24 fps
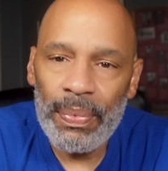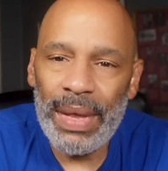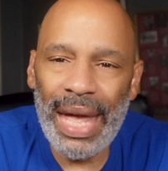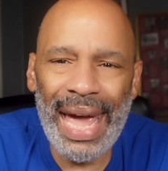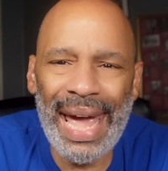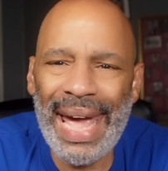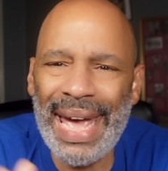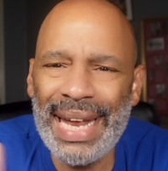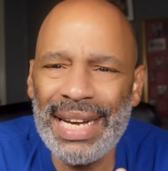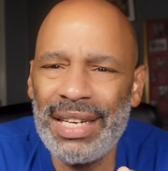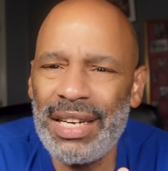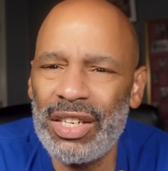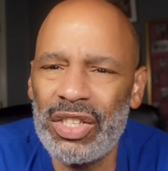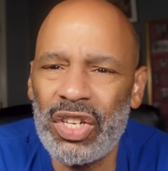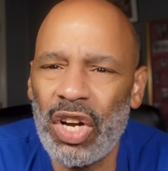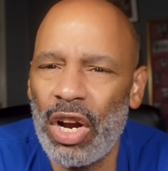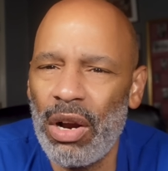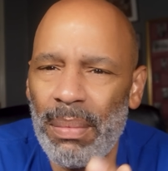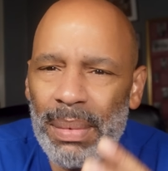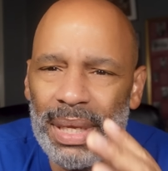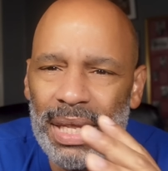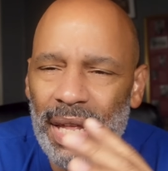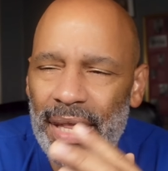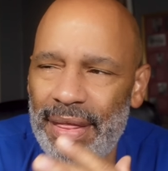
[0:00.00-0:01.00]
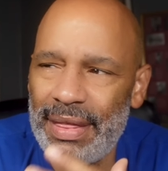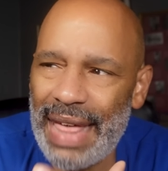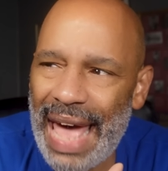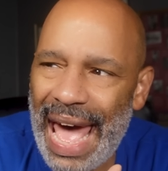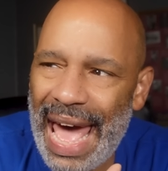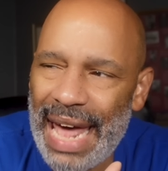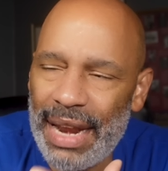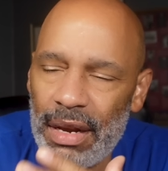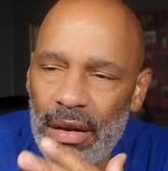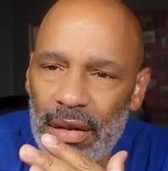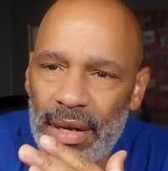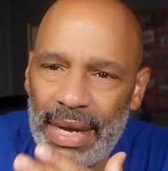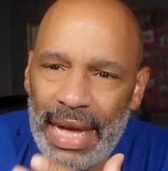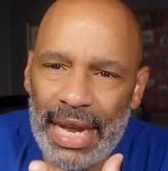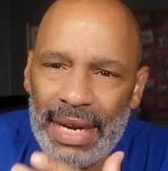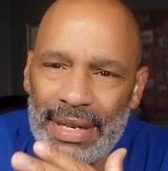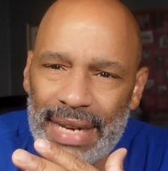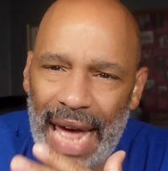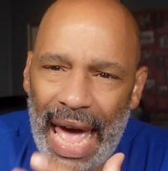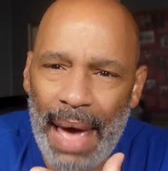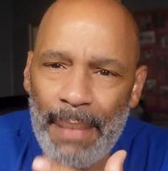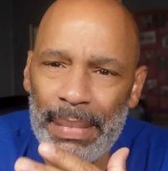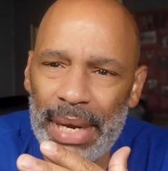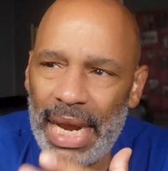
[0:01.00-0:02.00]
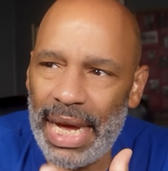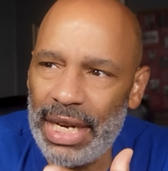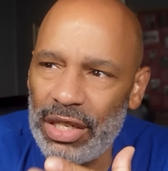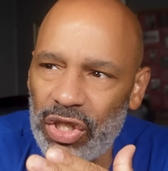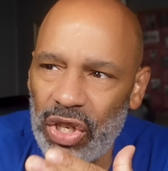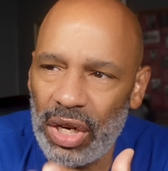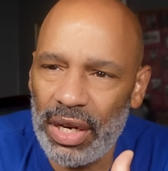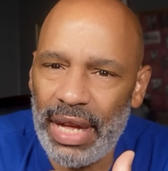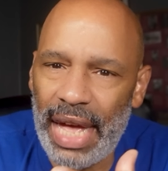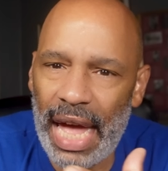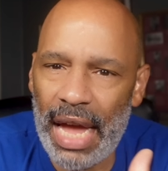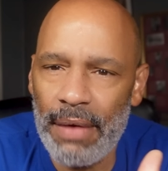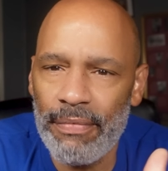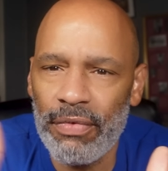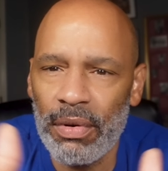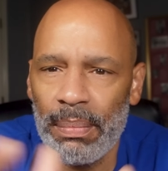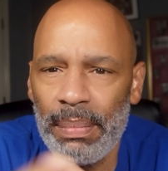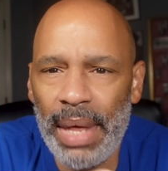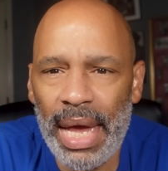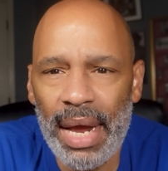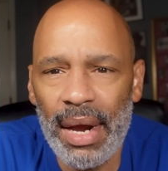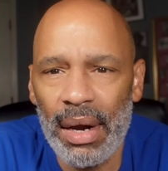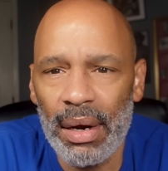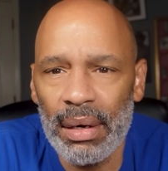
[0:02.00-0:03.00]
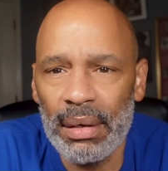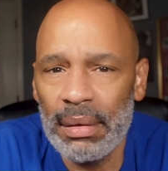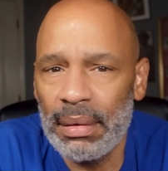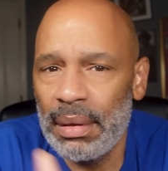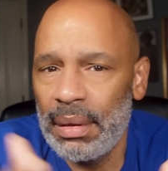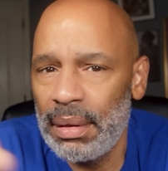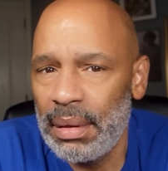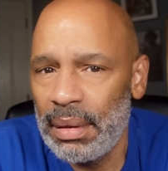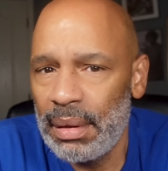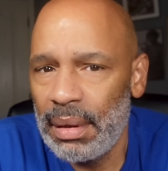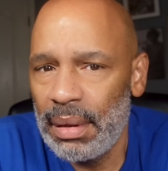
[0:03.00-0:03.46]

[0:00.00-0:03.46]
and determine that that contamination came from there.